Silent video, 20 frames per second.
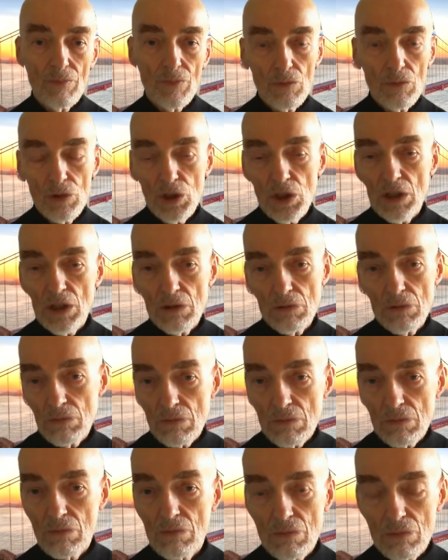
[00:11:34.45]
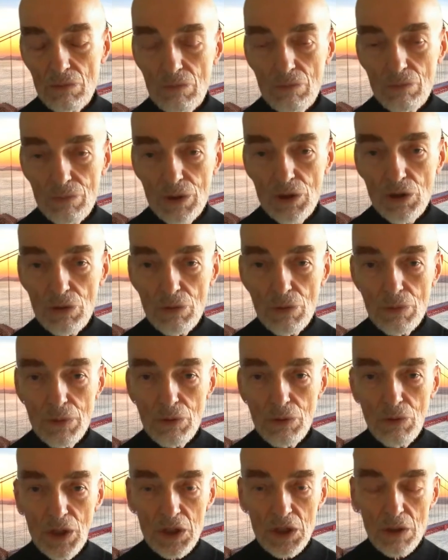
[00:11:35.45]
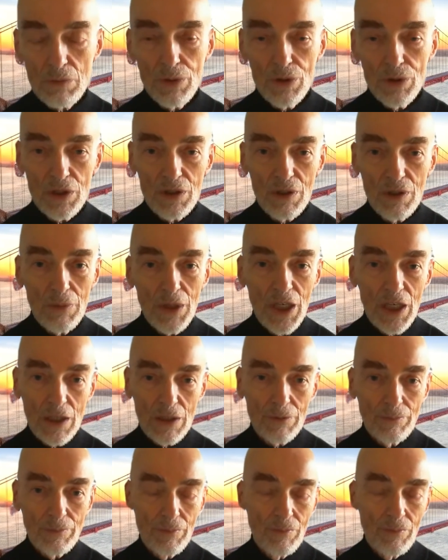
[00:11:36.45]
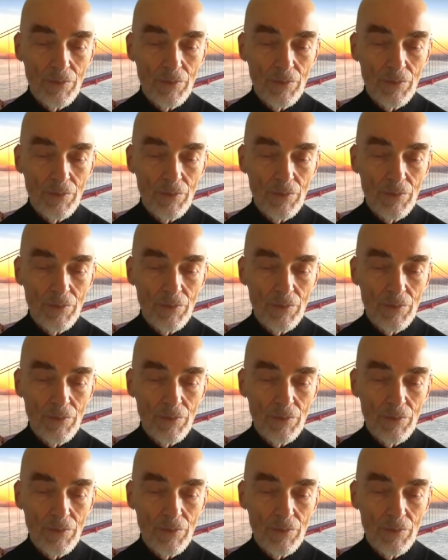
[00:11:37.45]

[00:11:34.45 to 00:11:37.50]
which he didn't presumably want to put in the mail.